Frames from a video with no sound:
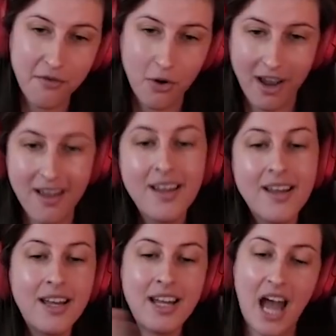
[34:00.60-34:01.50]
for it
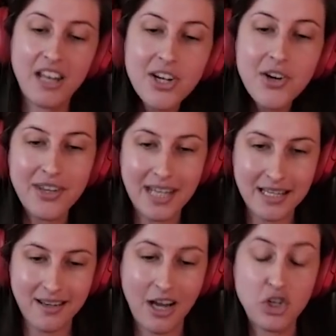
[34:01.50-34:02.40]
until the
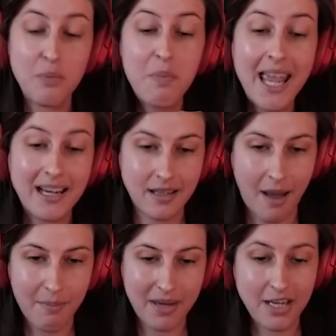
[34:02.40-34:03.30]
destination picks
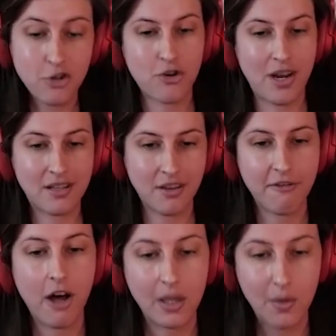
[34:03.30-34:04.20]
up interest the
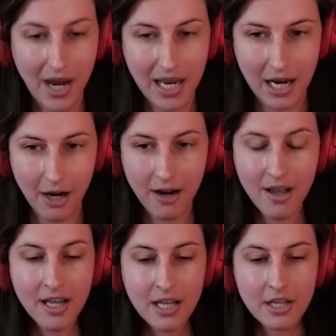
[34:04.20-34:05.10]
following year.
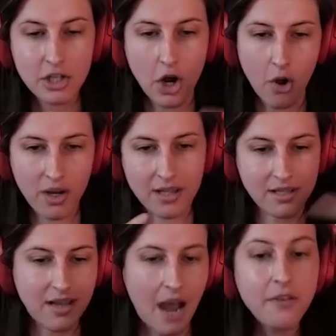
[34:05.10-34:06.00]
So it's
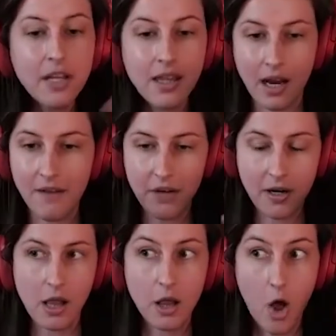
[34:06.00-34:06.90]
definitely like a
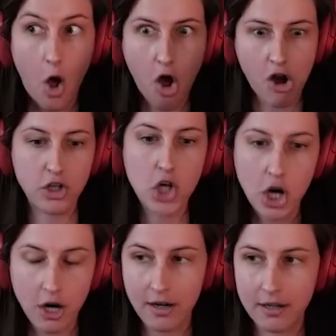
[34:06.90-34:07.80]
very long
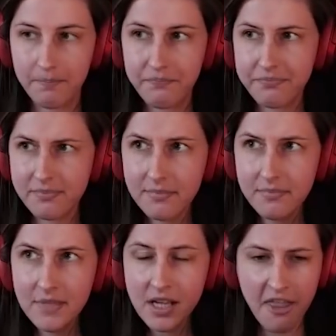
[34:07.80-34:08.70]
term
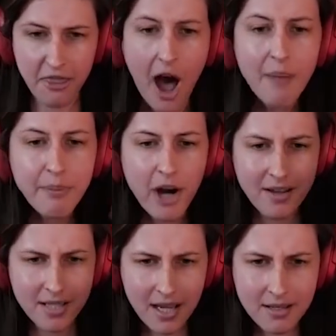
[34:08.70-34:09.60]
thought
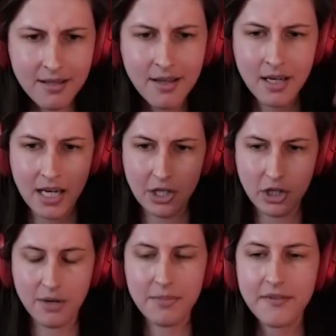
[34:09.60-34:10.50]
process in
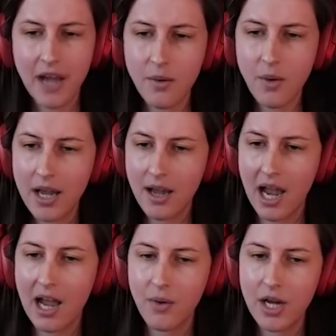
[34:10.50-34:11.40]
terms of how I
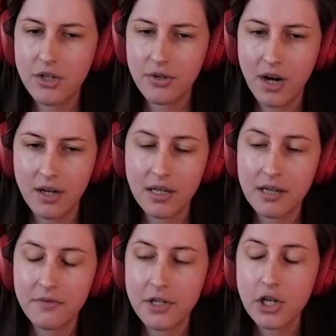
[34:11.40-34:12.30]
how I do
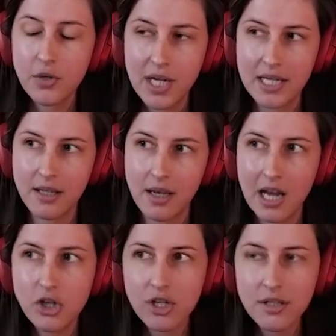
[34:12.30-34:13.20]
content for new
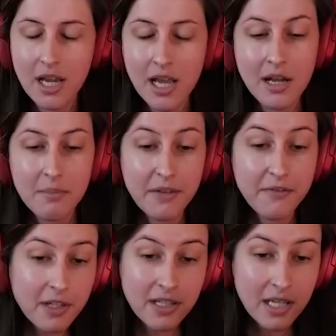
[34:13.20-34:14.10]
destinations. But
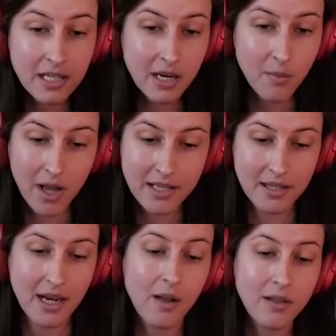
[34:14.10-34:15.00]
for existing ones,
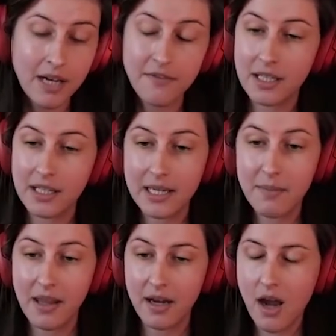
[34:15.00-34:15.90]
then I'll definitely
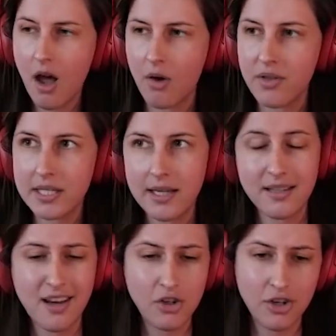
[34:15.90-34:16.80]
be like, oh, this
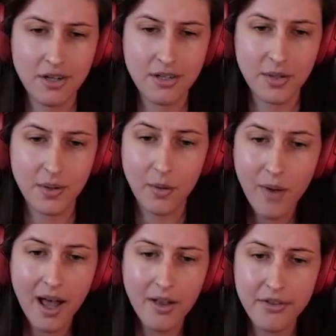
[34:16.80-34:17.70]
destination is doing
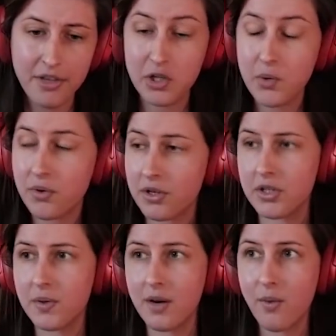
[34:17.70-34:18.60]
well, this tour is
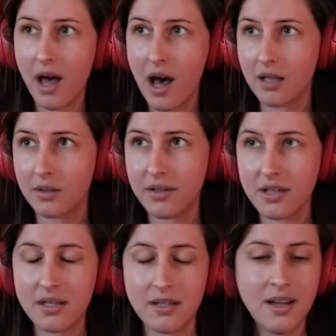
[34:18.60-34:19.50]
doing well, or
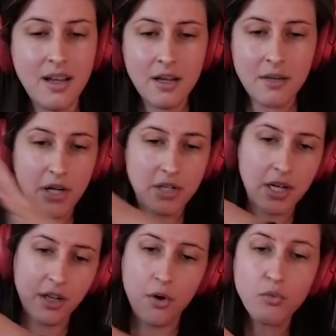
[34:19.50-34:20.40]
this
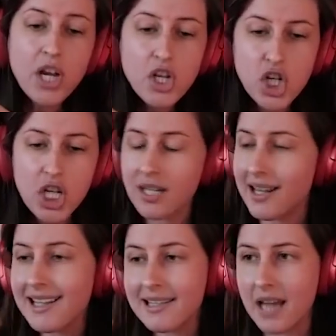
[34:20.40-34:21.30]
particular region
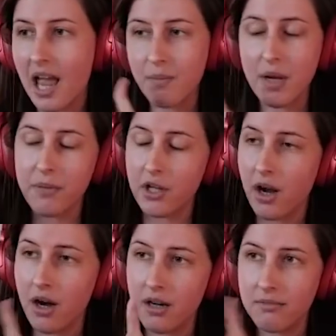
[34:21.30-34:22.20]
let's say people
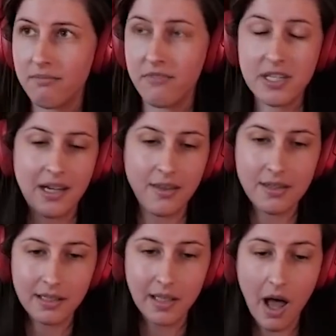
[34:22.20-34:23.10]
are visiting this
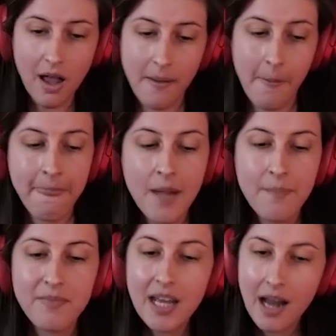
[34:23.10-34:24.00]
a lot
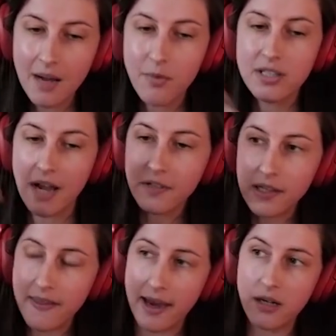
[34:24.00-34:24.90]
then i will
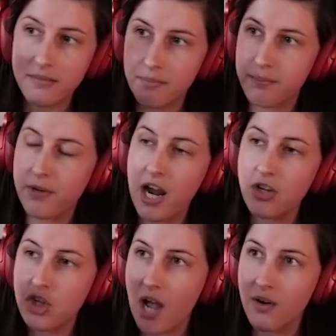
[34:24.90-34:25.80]
definitely like
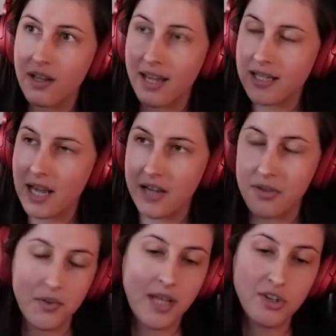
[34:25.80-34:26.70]
branch out and like take
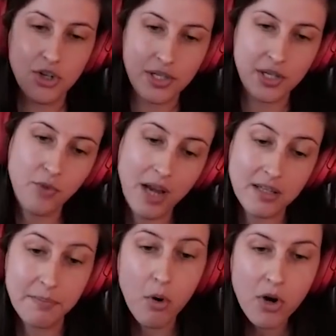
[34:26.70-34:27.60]
those sections and write
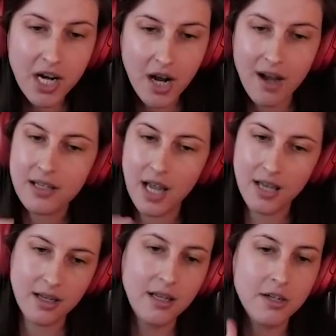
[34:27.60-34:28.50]
supporting
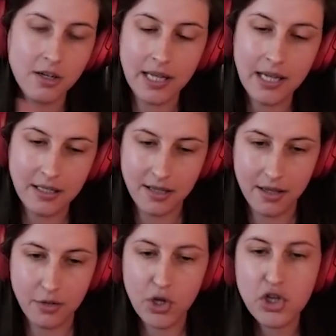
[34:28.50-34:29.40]
content interlink it to
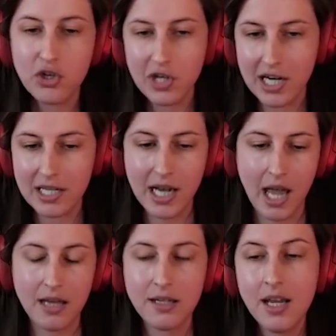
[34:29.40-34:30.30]
the original
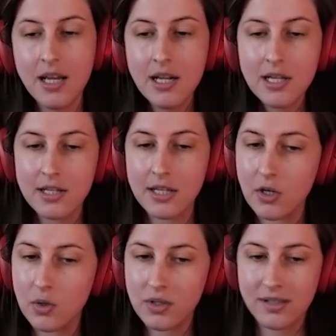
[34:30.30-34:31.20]
content
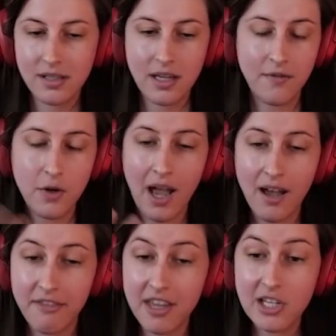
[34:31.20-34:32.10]
so if you
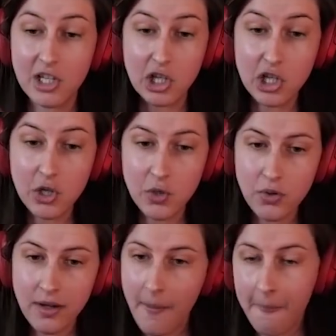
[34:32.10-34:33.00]
have things to
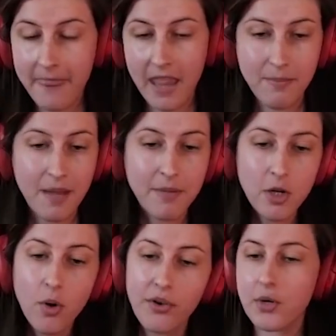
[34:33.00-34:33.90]
do then maybe
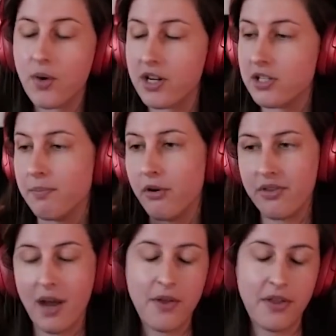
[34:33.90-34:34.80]
you also want to support
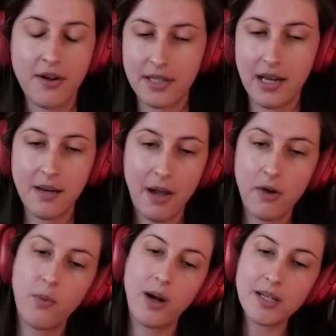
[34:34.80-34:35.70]
that with content
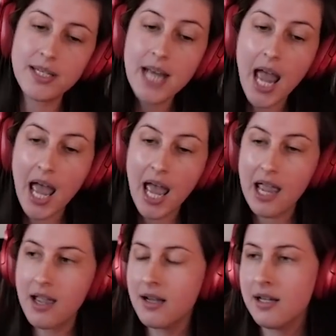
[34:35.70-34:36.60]
about where to
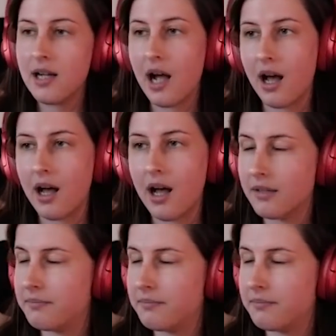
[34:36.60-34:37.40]
stay um,